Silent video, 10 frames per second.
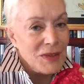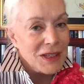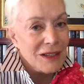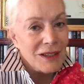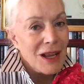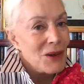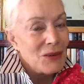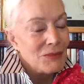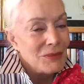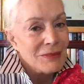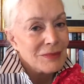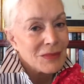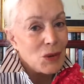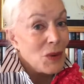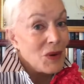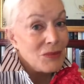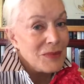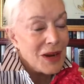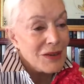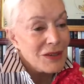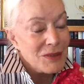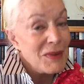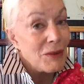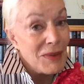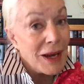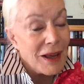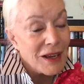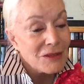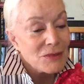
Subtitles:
been, quote, married to Mel Belli.